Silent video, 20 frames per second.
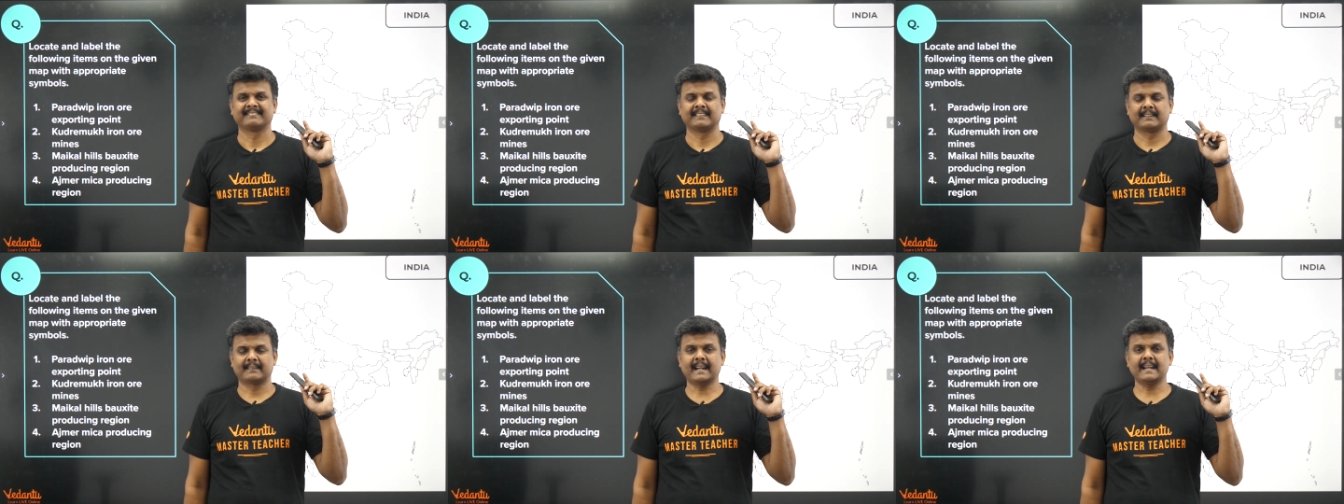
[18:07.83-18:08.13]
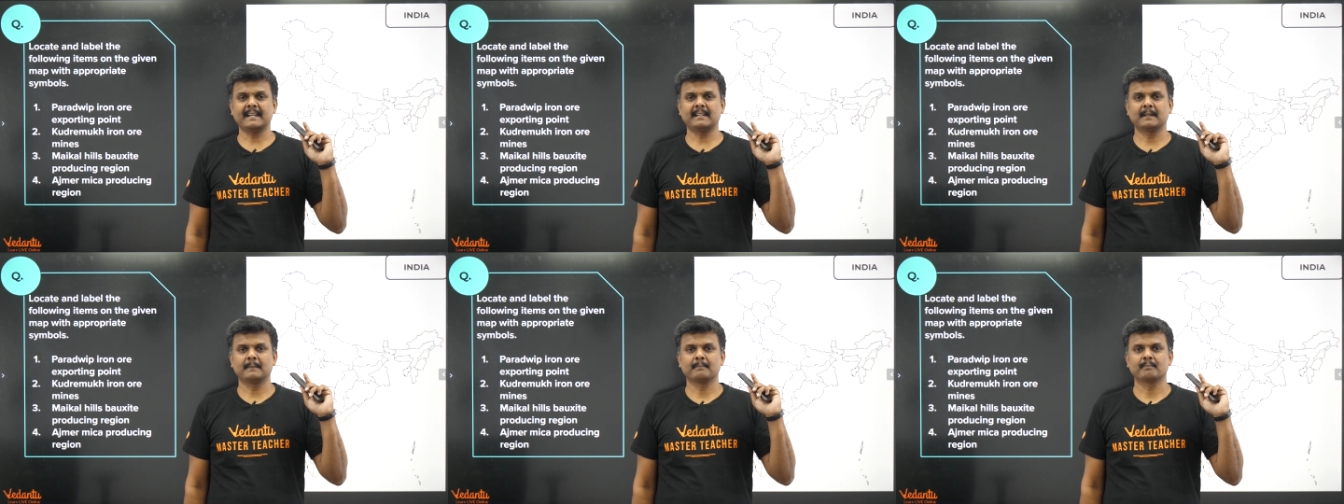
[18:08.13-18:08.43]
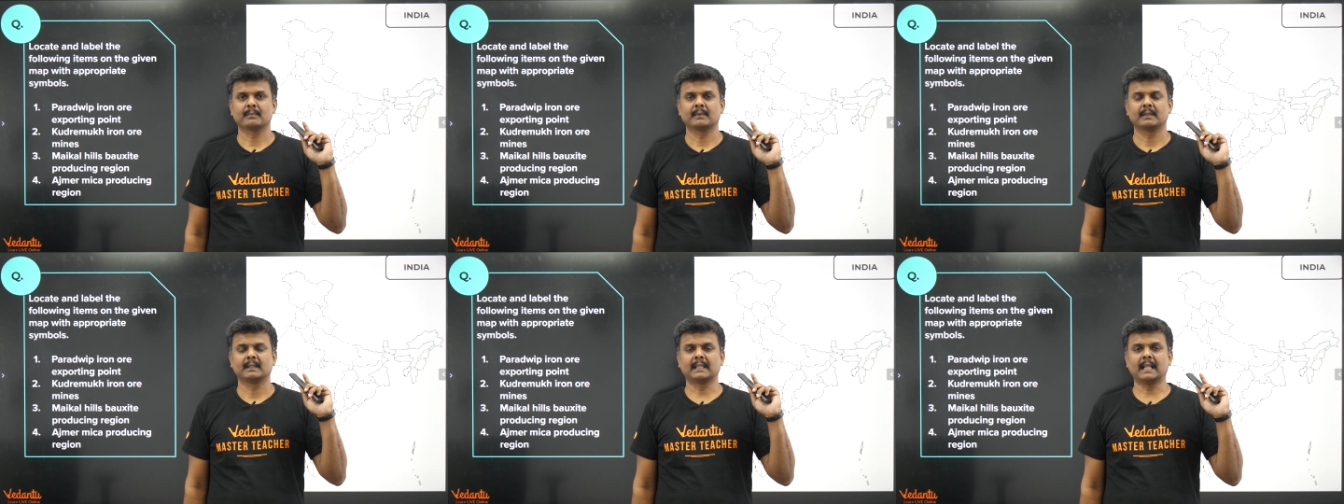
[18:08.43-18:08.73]
right?
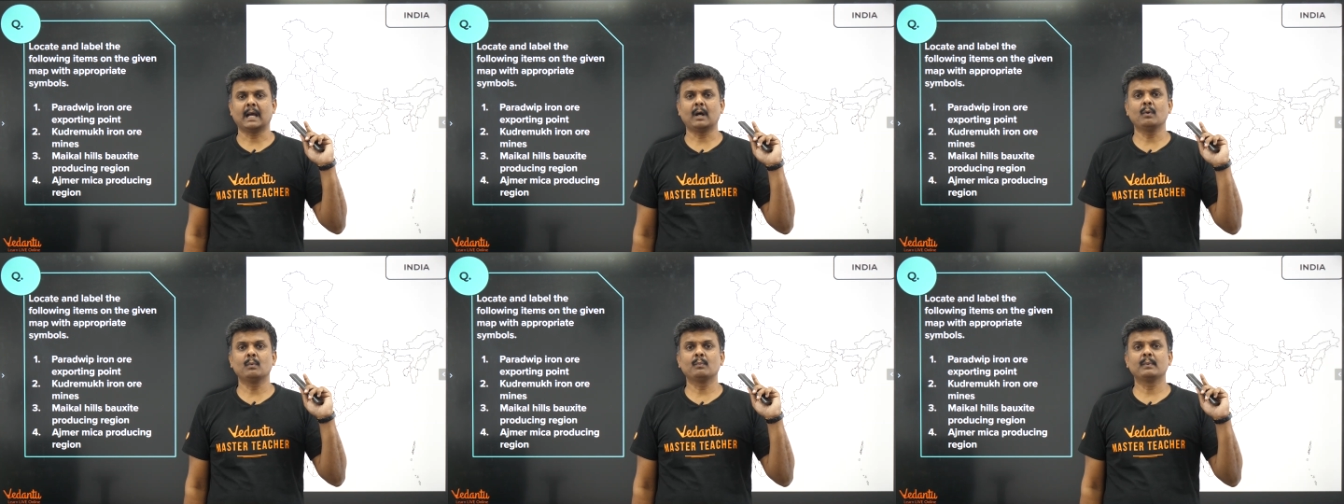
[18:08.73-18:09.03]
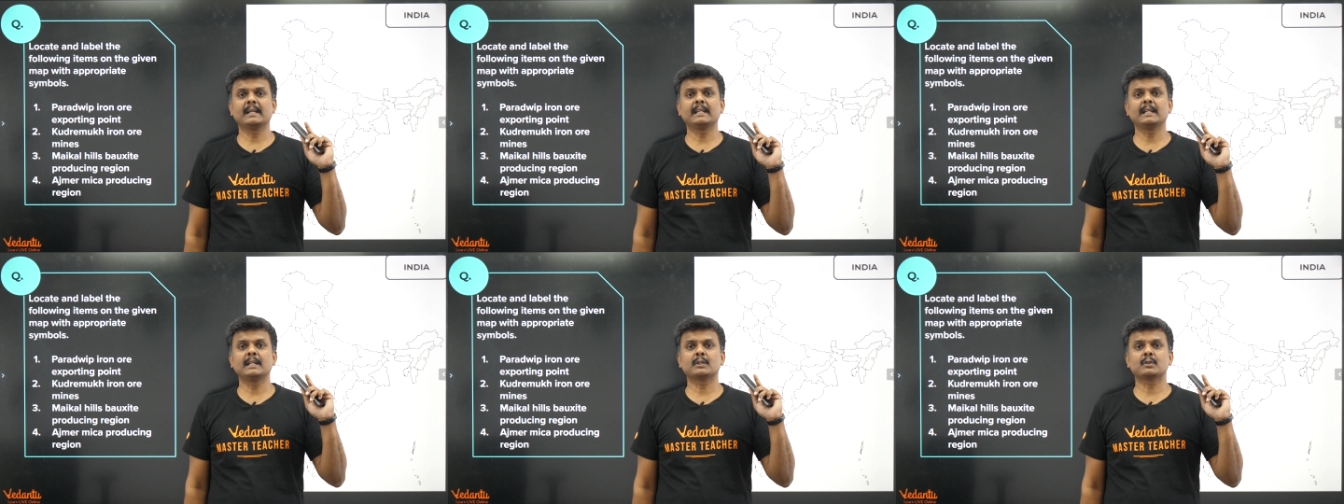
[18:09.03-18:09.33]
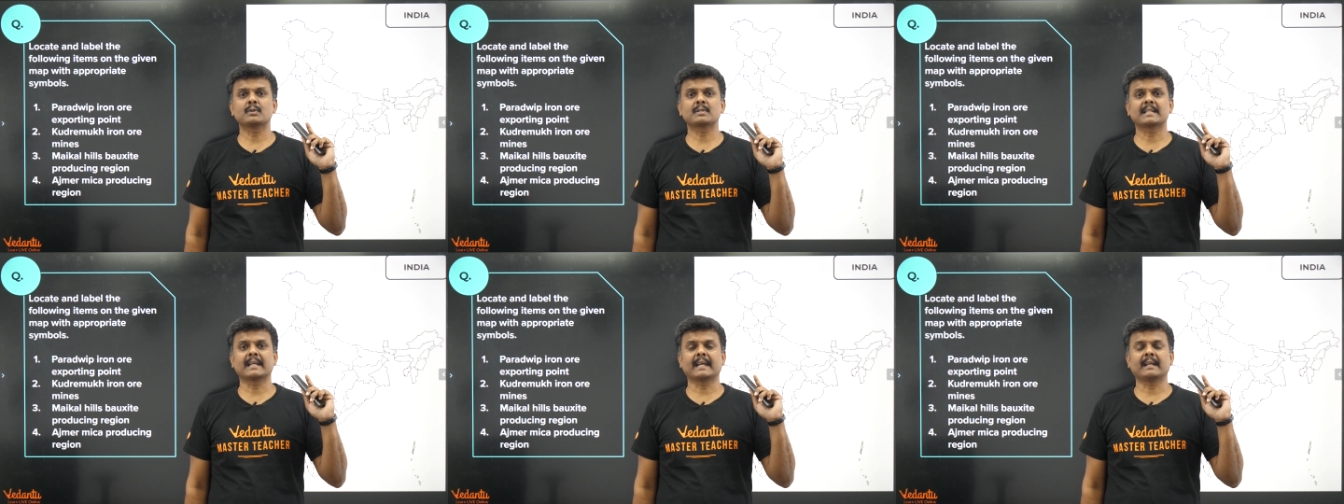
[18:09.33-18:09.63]
Now we need
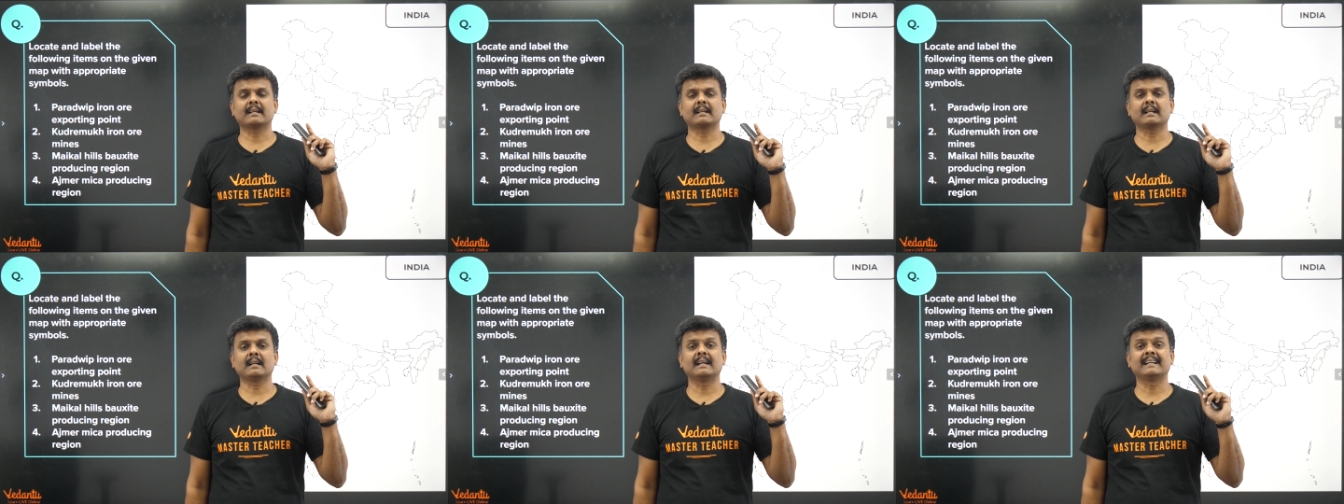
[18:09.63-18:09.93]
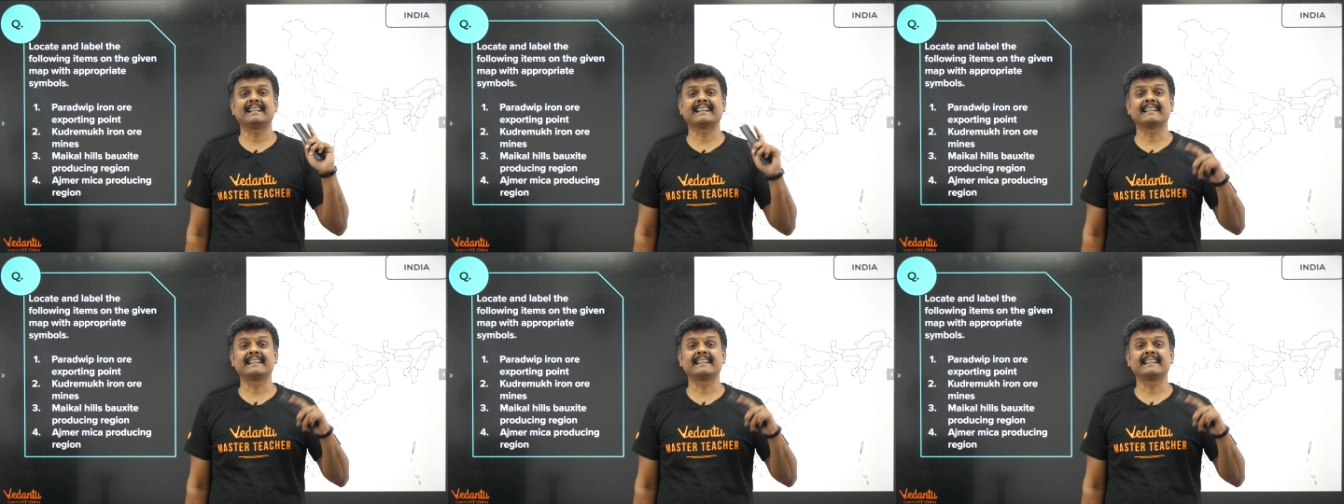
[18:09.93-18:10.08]
to check